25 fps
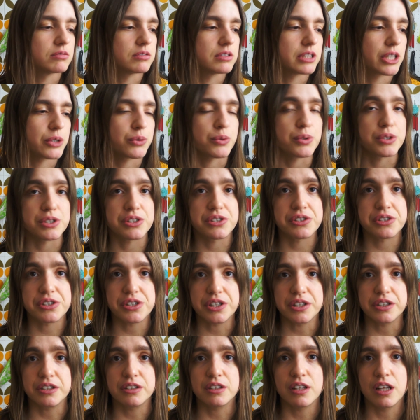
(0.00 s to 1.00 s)
there was
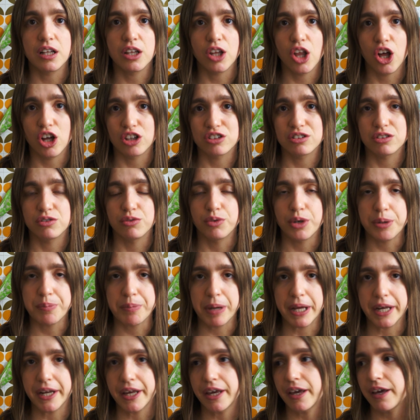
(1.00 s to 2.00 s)
still a lot
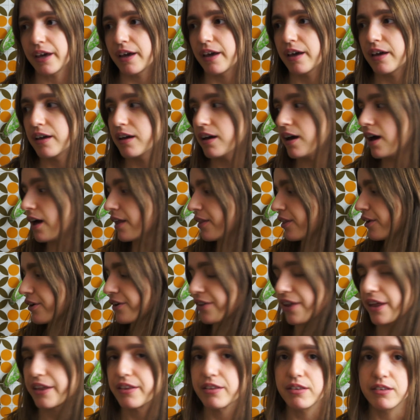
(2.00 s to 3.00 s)
remaining other
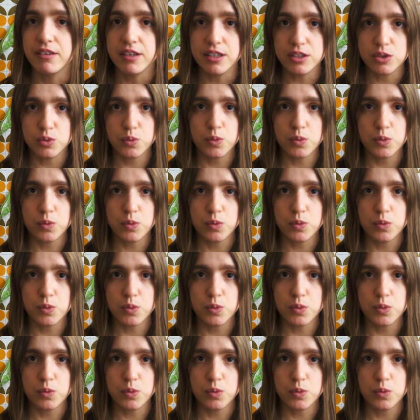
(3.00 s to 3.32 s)
than these